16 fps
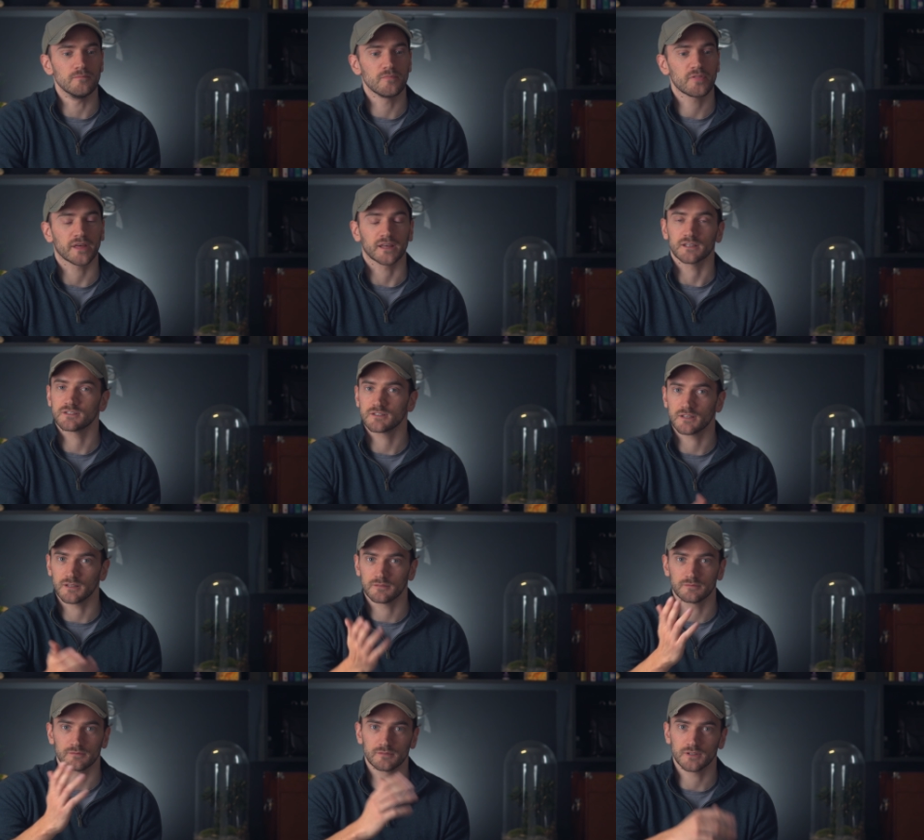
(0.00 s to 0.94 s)
Thanks
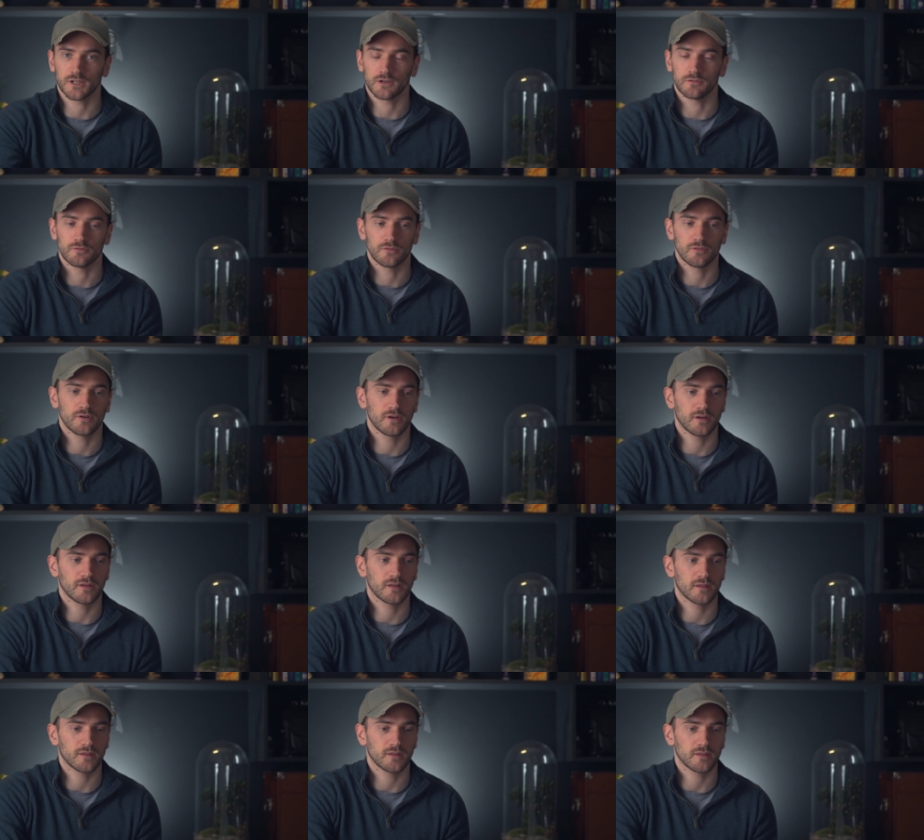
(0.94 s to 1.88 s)
to, you know,
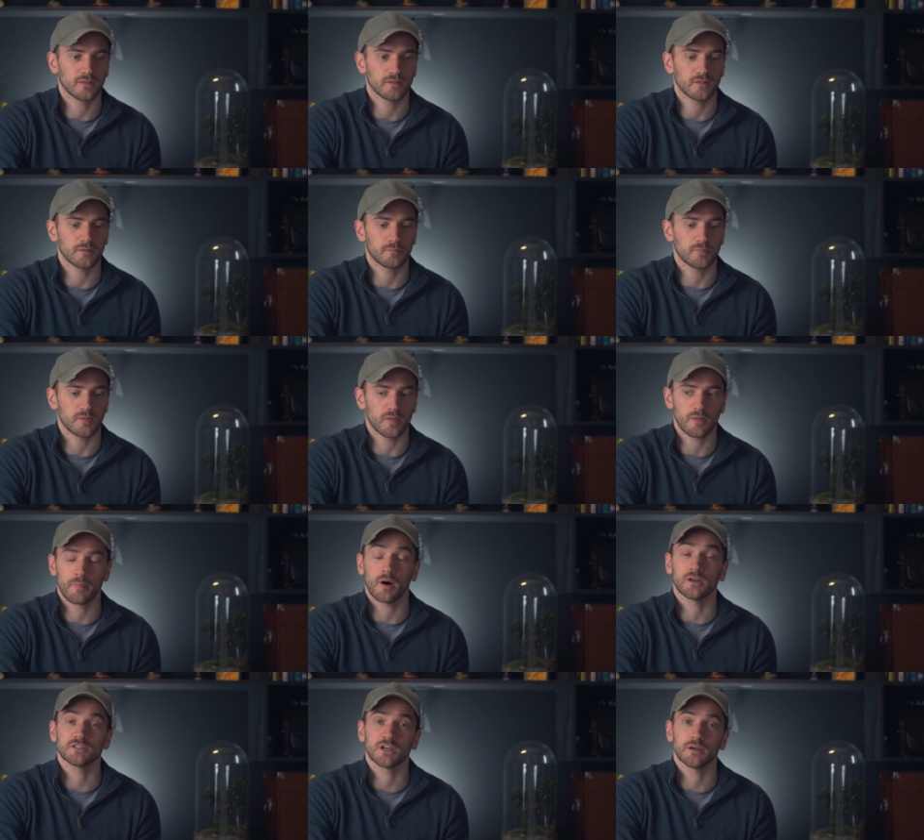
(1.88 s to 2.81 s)
the
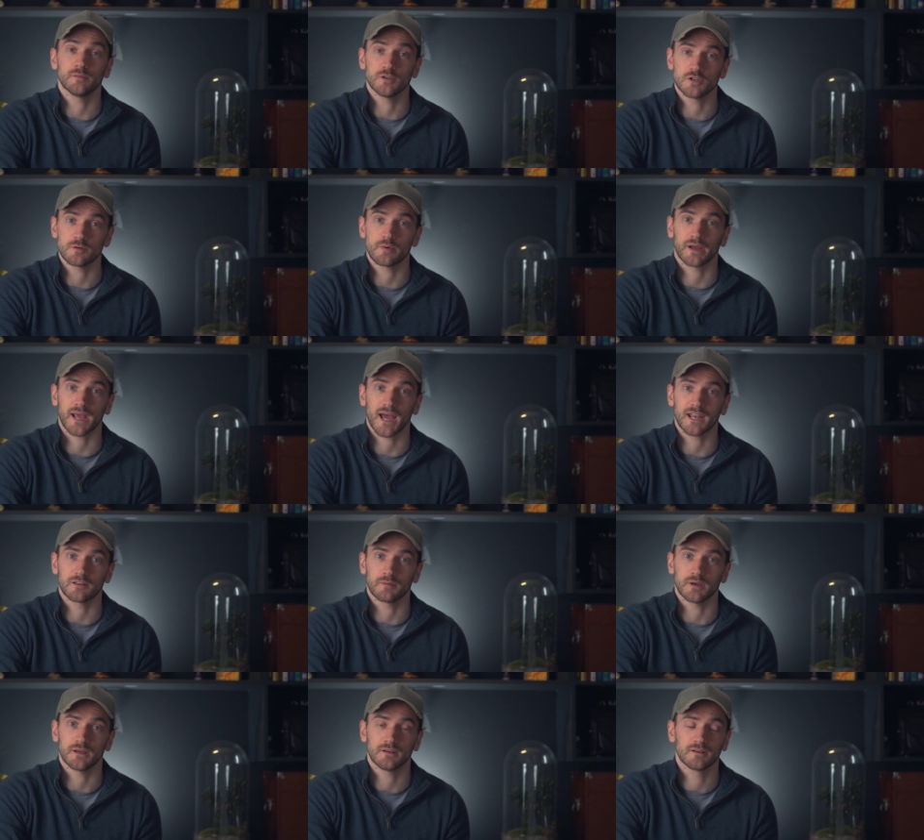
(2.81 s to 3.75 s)
part-time YouTuber
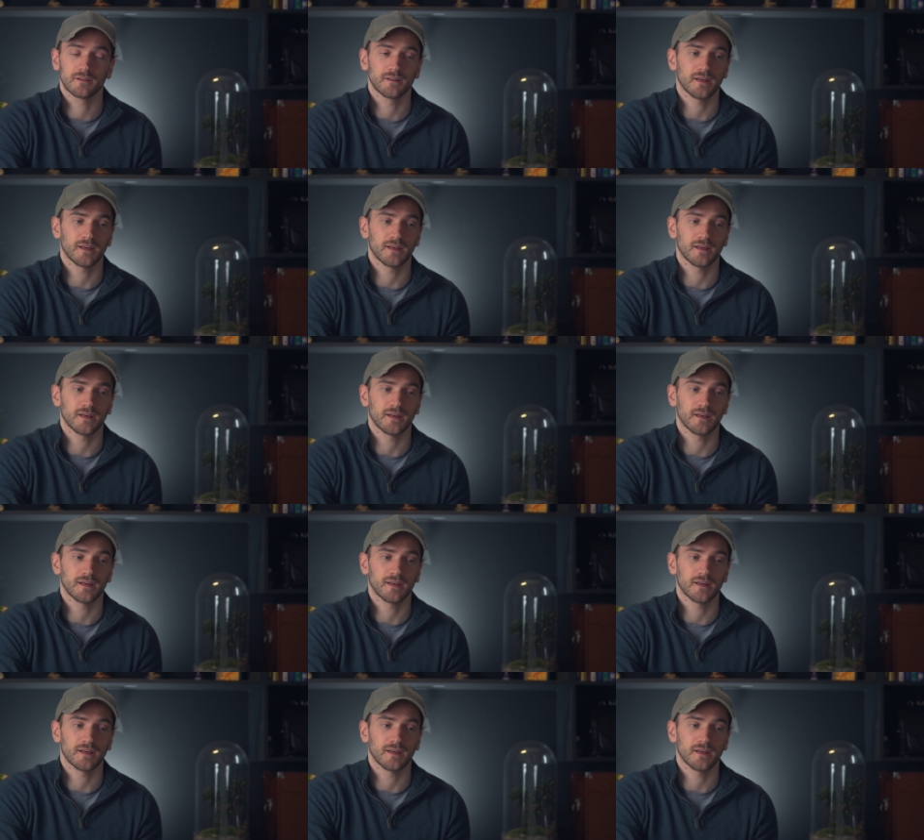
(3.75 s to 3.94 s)
Academy.